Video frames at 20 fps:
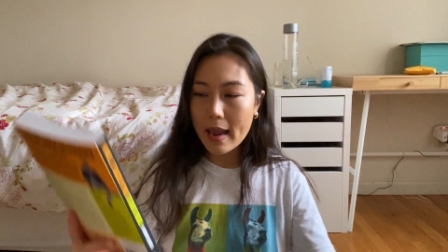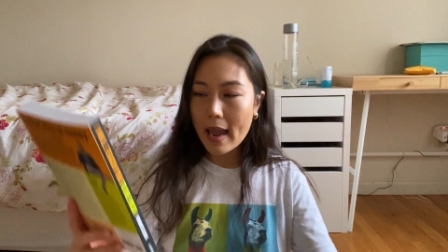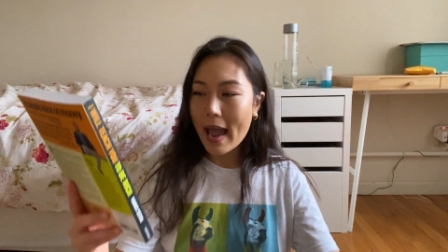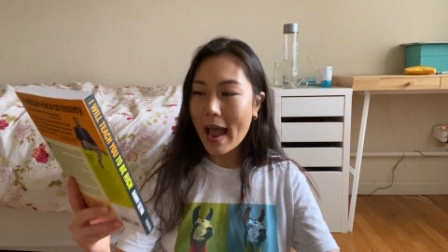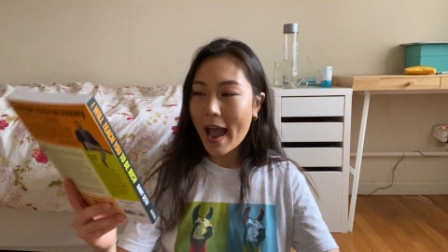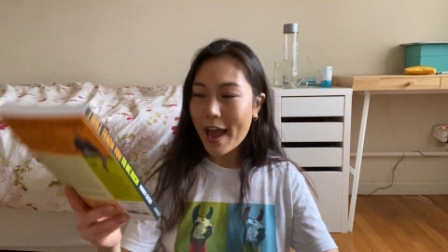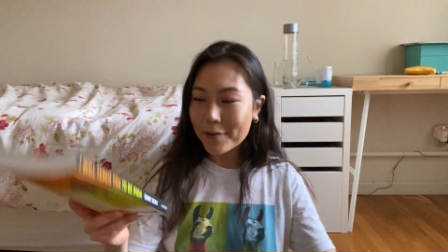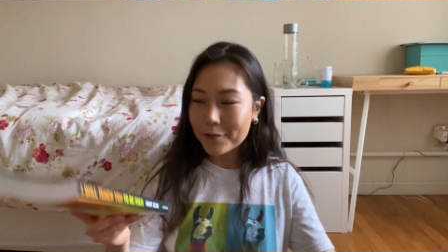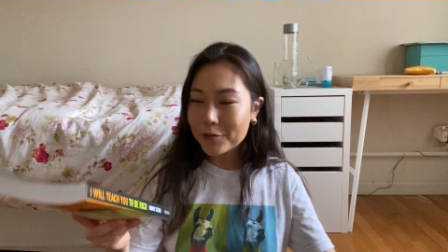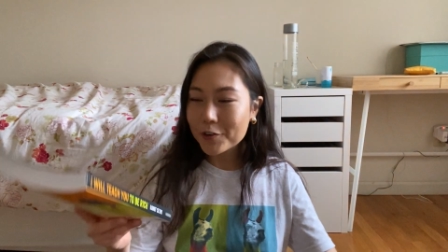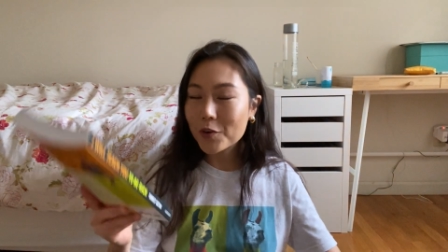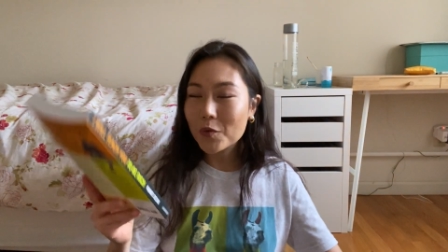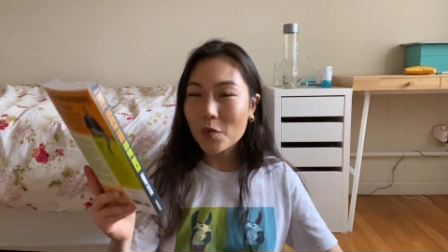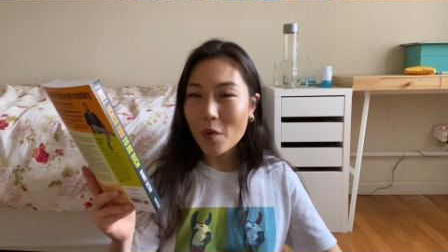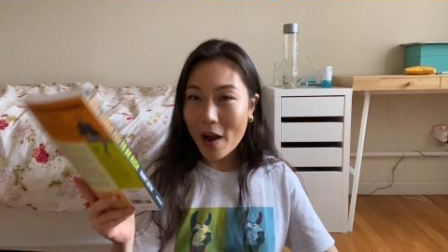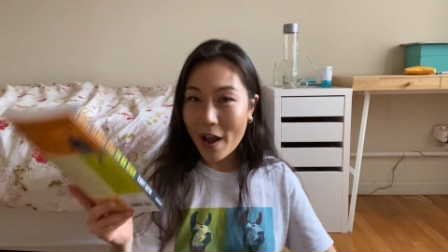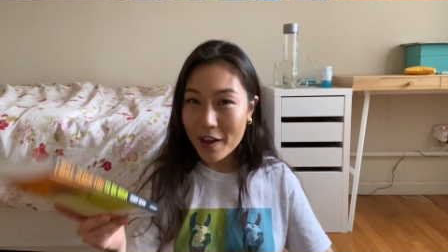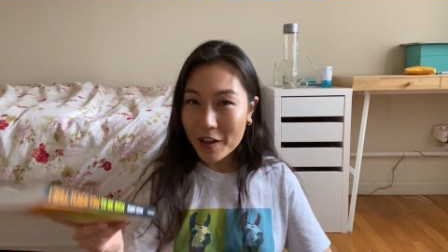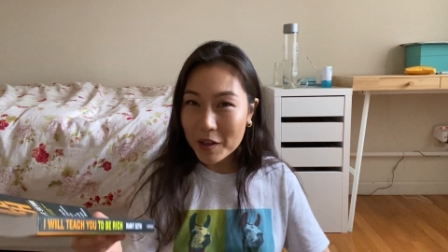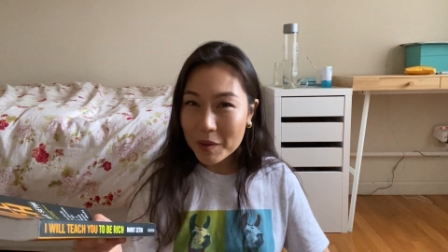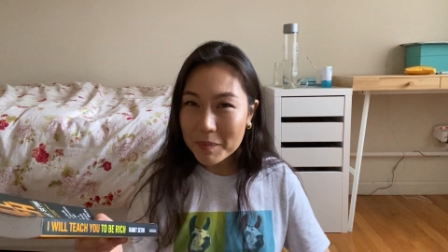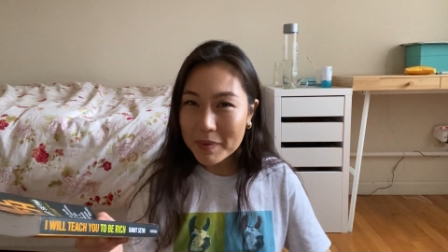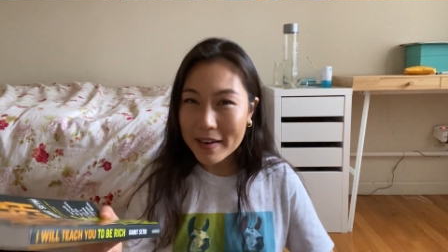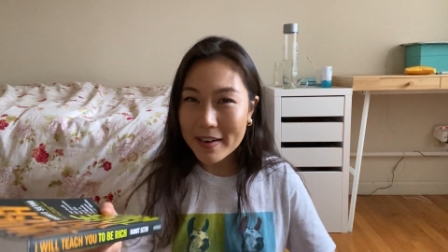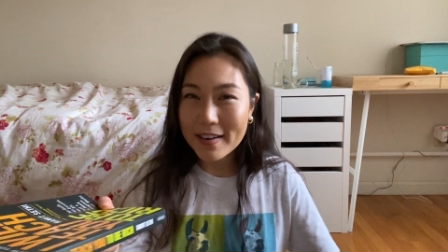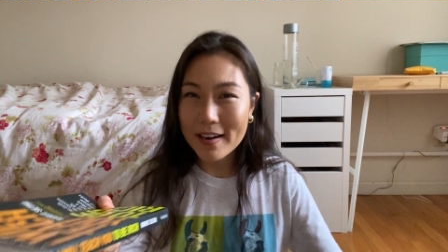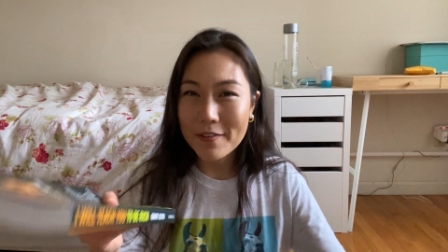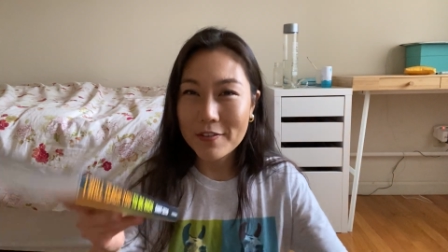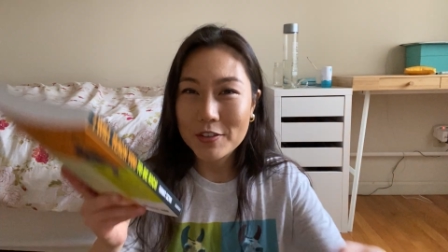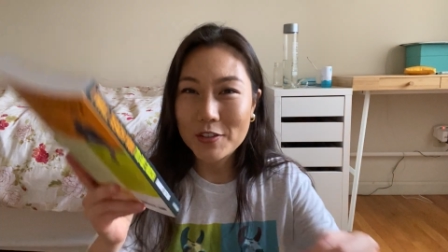had for a while but I
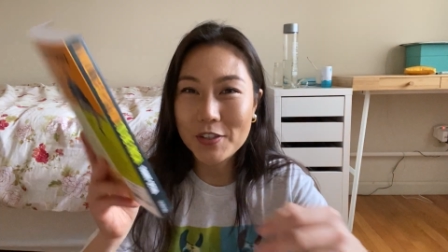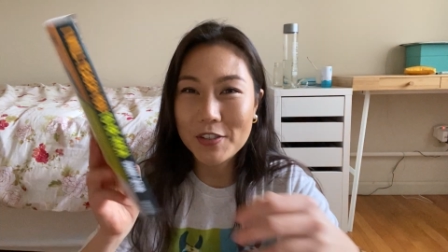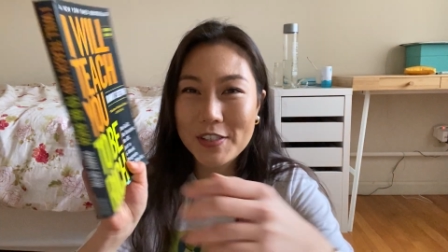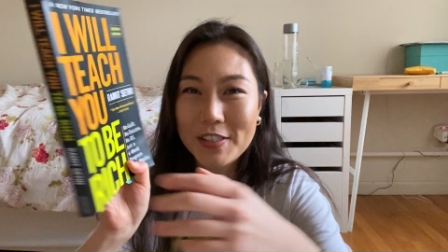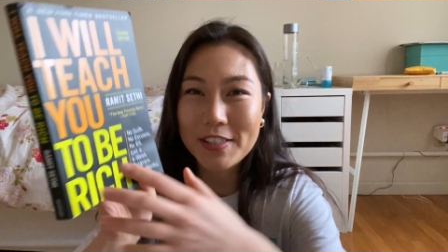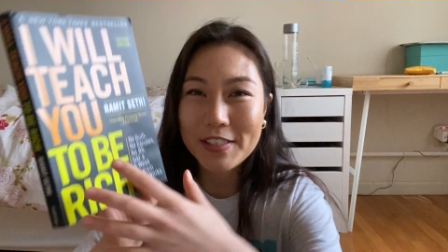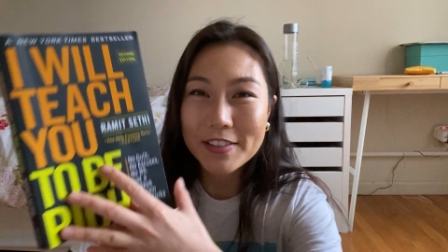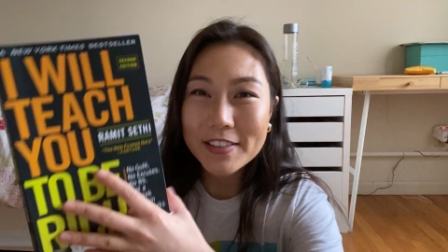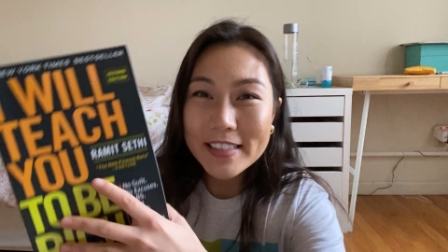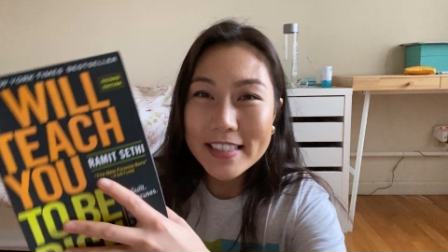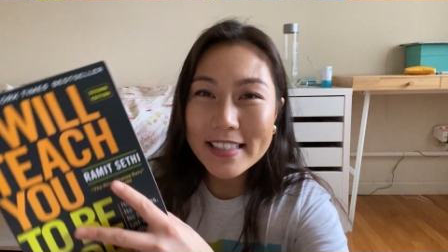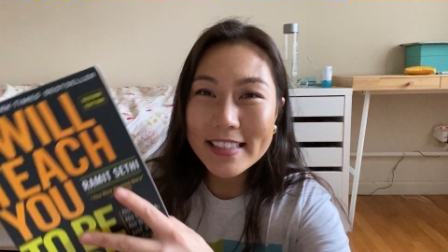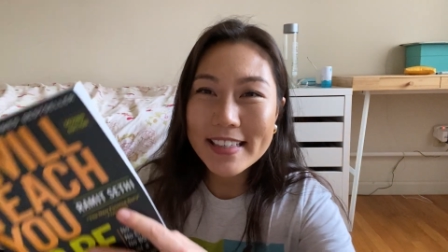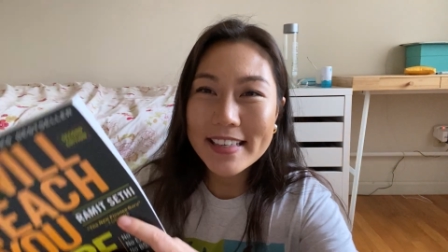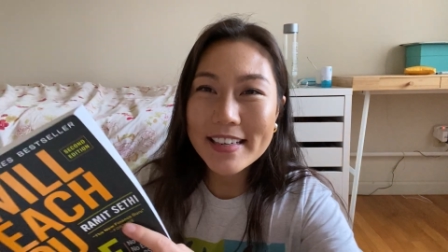never took seriously